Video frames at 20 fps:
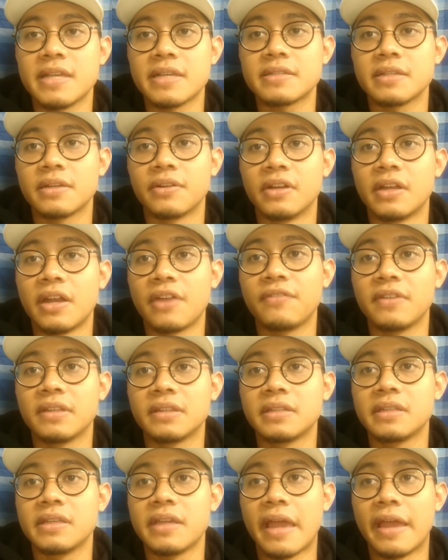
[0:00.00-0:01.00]
just a
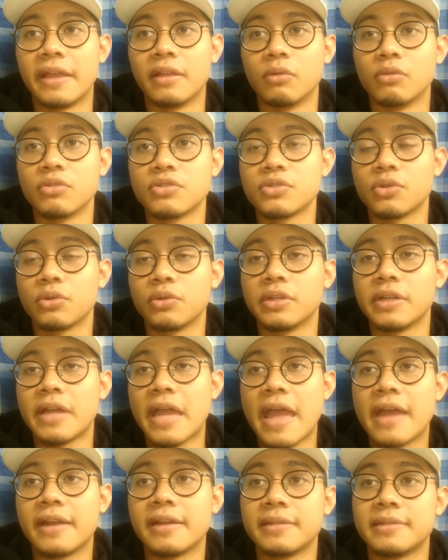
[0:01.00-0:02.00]
gravity and also
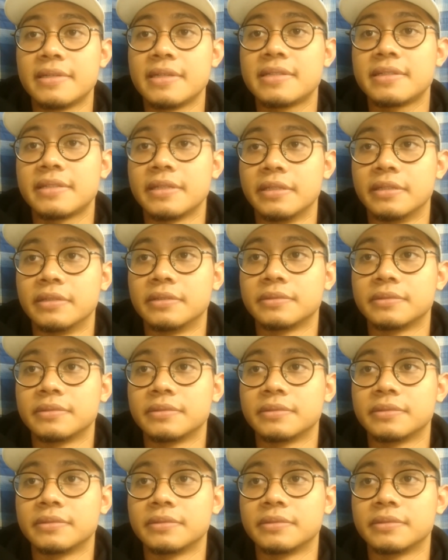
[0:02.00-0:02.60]
the air resistance.